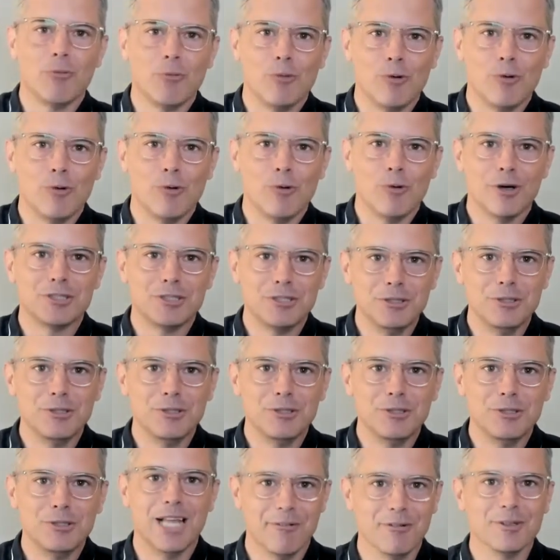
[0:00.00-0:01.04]
down 1 or
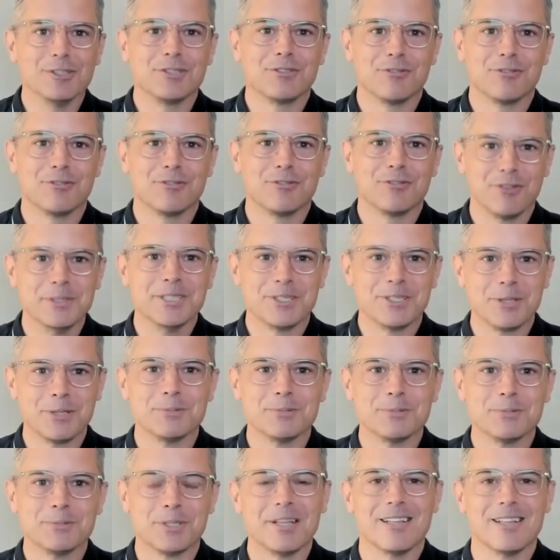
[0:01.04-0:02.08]
2 levels from
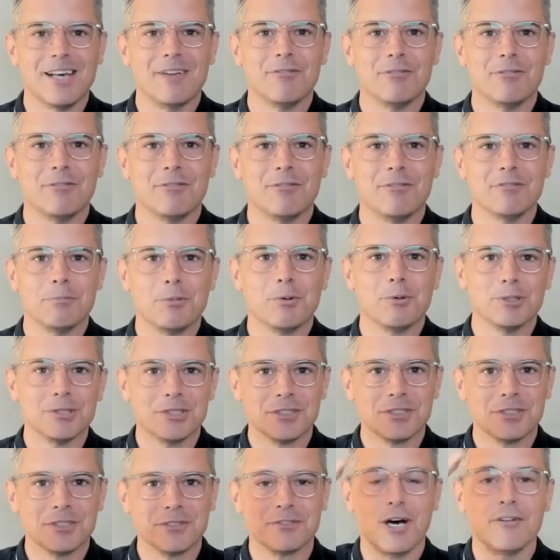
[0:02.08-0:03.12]
in terms of the level of
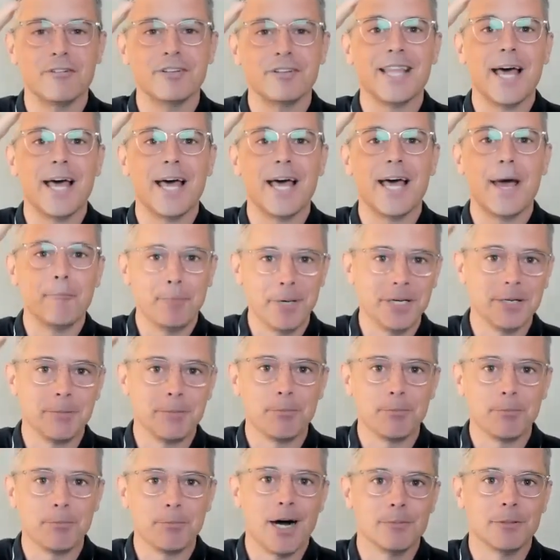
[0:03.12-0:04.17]
importance of solving
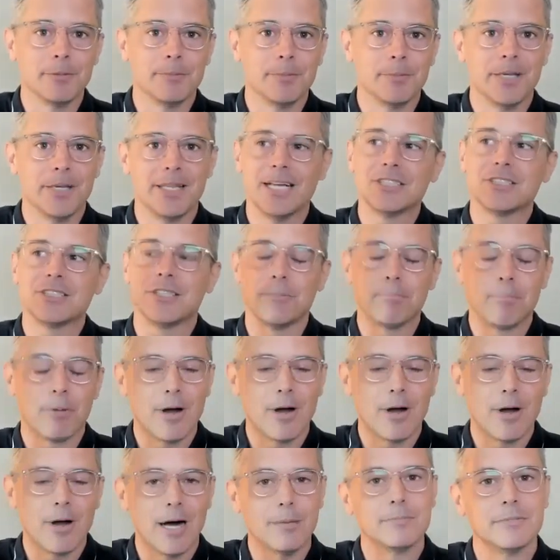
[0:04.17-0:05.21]
that big problem. And
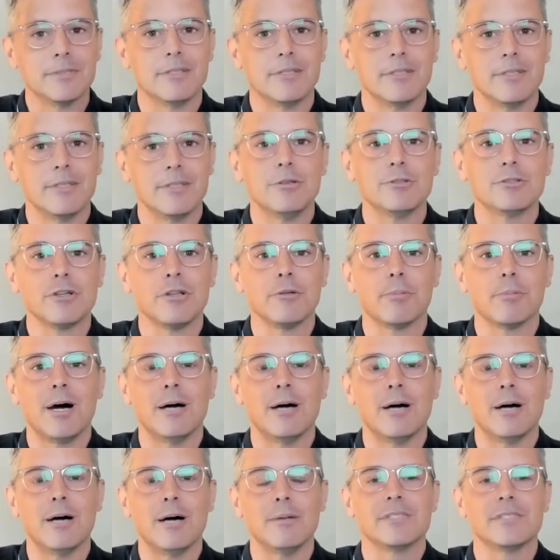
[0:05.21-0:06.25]
that's the problem. Those
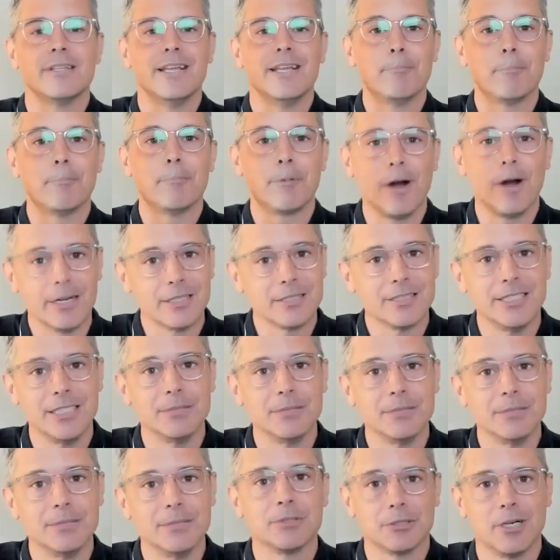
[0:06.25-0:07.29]
are the problems that
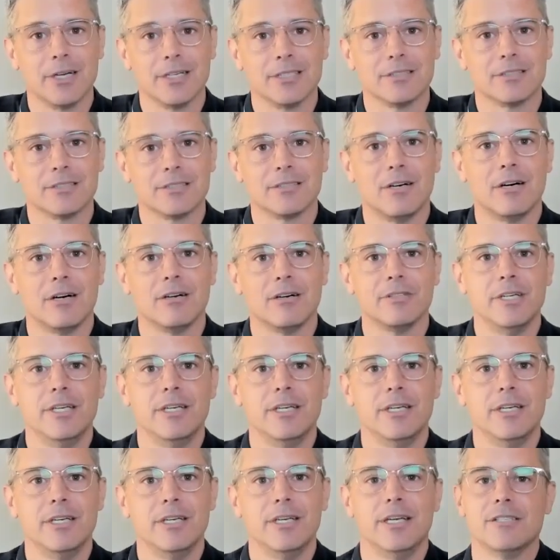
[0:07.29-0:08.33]
product teams are trying to
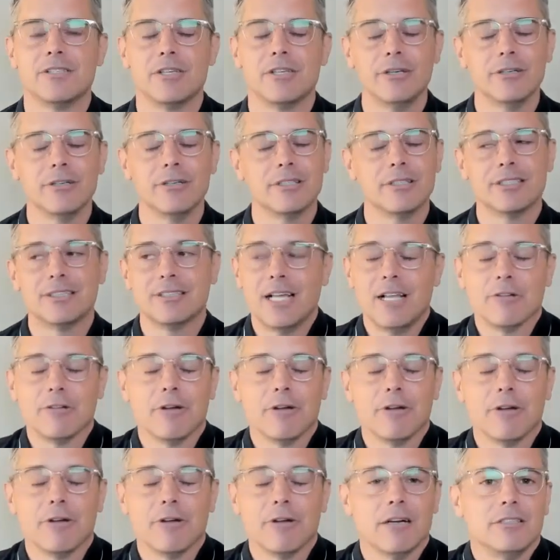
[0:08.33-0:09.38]
solve. And so you're an
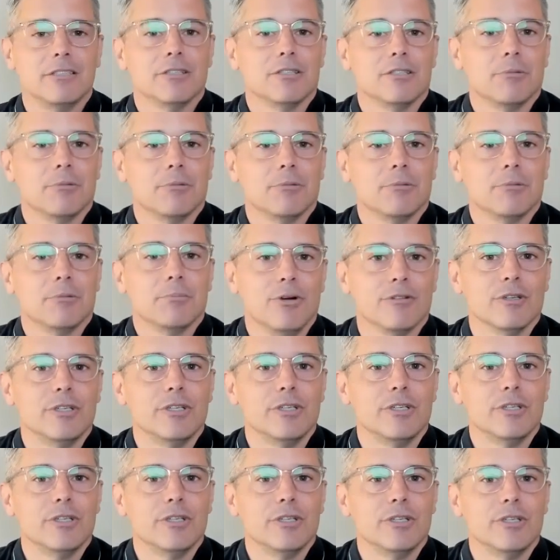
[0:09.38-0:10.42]
accelerator, you're an
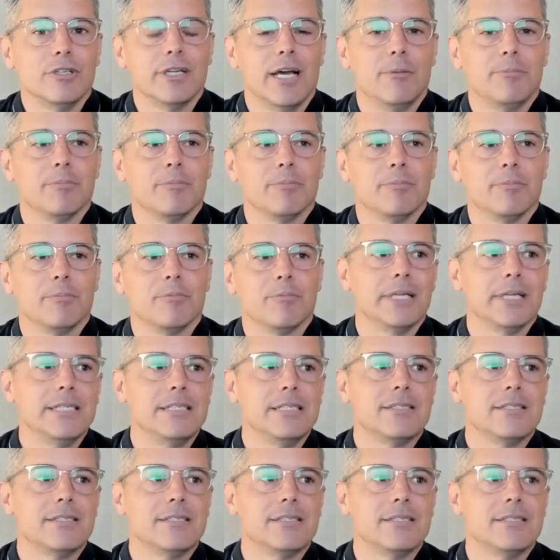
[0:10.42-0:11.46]
improver, you can help
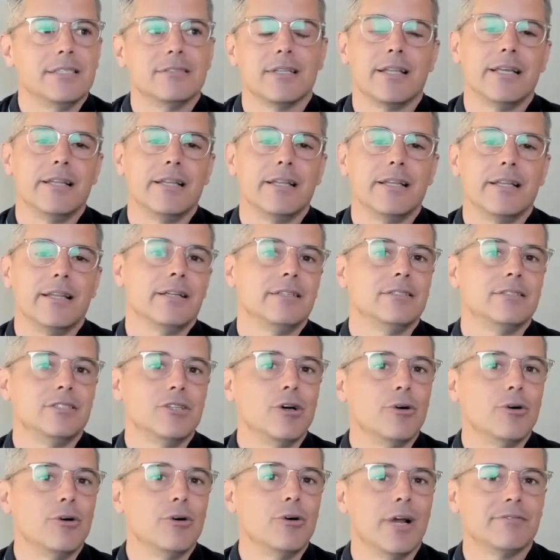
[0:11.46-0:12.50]
replace things that they
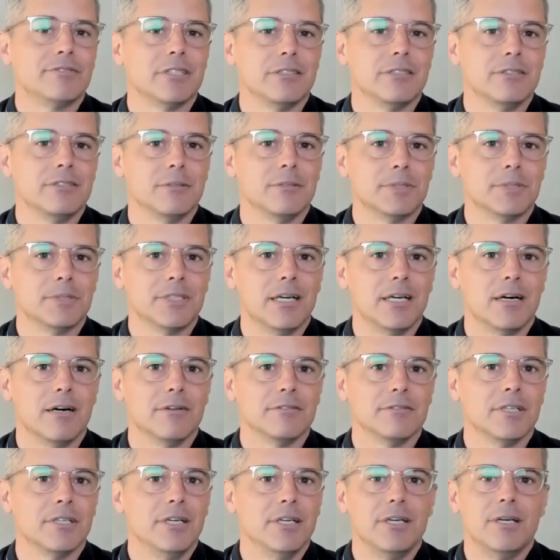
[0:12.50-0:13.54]
then don't have to do
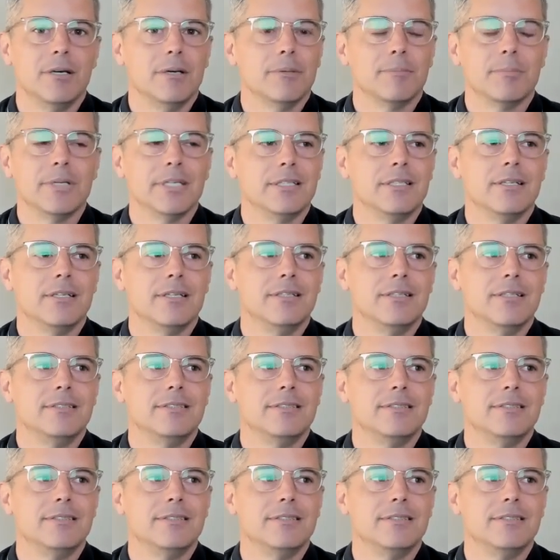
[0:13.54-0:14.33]
themselves, but